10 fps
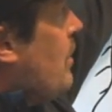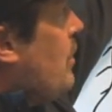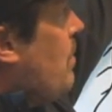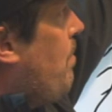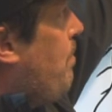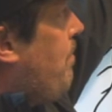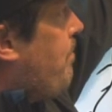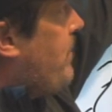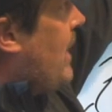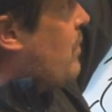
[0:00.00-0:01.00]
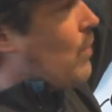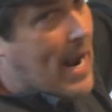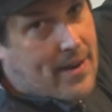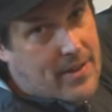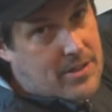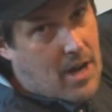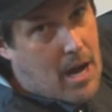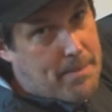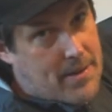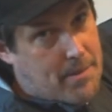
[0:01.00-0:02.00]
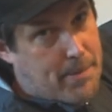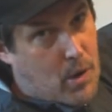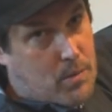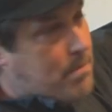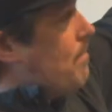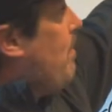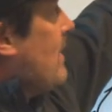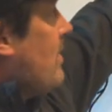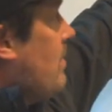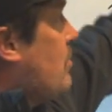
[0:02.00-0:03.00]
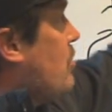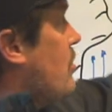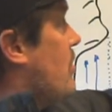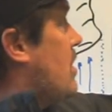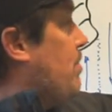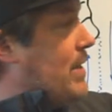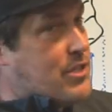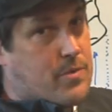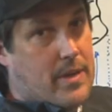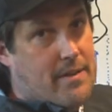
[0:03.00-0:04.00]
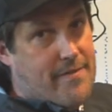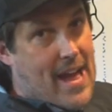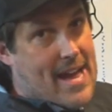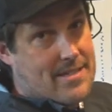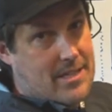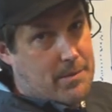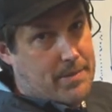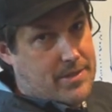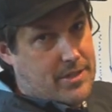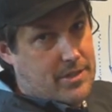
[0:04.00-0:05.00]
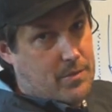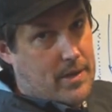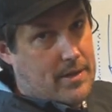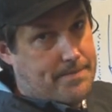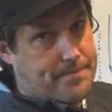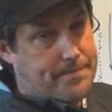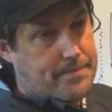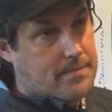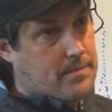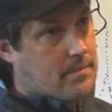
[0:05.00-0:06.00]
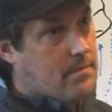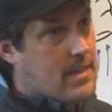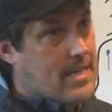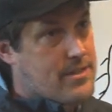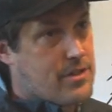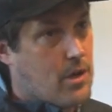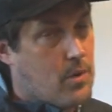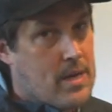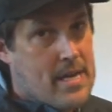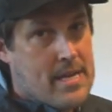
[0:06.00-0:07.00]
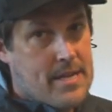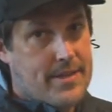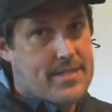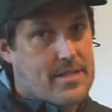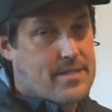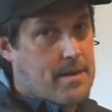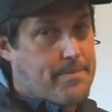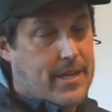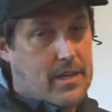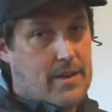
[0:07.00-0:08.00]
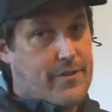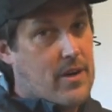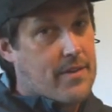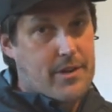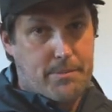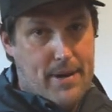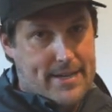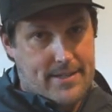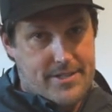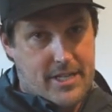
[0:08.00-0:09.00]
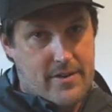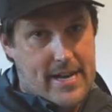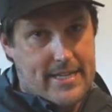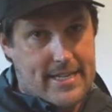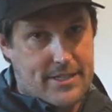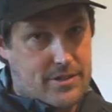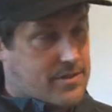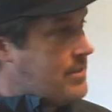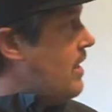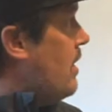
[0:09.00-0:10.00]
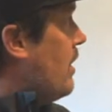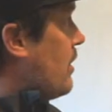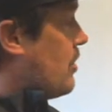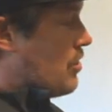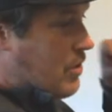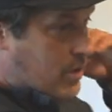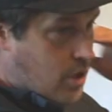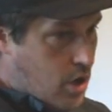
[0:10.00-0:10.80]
you get right to the top and the boat basically spins really fast and it's positioned well. And so this is something, if you're out there practicing your eddy catches, just do it